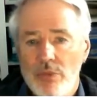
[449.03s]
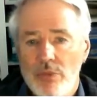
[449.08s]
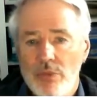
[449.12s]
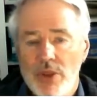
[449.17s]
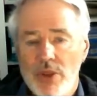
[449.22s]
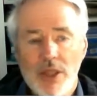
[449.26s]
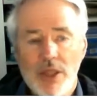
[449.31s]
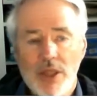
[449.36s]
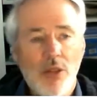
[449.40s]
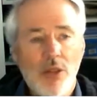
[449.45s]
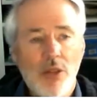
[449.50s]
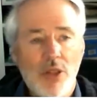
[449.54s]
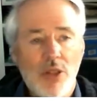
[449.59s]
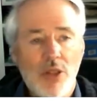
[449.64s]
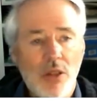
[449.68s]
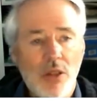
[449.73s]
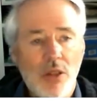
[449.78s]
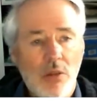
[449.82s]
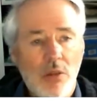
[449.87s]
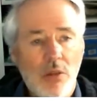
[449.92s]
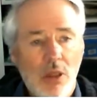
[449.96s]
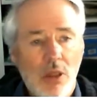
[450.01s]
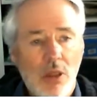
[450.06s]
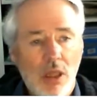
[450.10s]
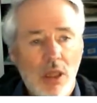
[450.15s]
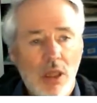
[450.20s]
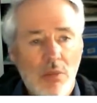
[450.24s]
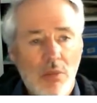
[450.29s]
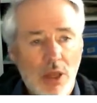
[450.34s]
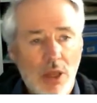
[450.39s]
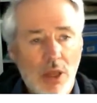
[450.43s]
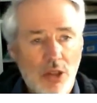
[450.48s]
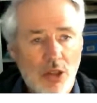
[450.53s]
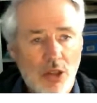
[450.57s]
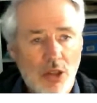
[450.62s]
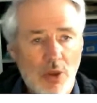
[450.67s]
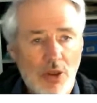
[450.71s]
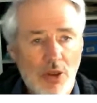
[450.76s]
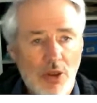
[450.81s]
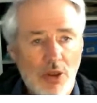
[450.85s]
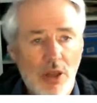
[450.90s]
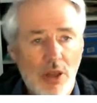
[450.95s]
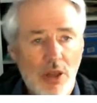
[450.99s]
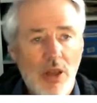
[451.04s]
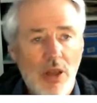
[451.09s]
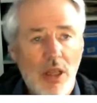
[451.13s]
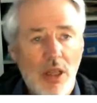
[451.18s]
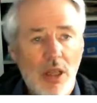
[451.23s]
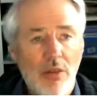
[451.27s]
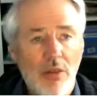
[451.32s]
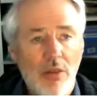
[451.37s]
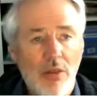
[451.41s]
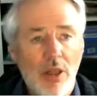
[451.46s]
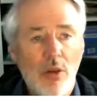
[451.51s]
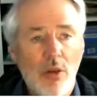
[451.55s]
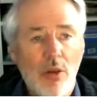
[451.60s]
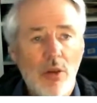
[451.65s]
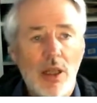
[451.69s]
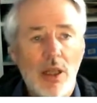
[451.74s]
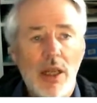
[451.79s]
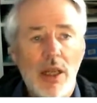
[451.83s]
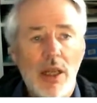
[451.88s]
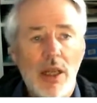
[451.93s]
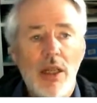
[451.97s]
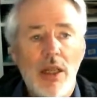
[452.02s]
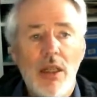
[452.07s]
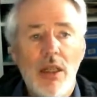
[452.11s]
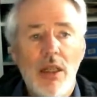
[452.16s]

they don't deal much with a theory. They very quickly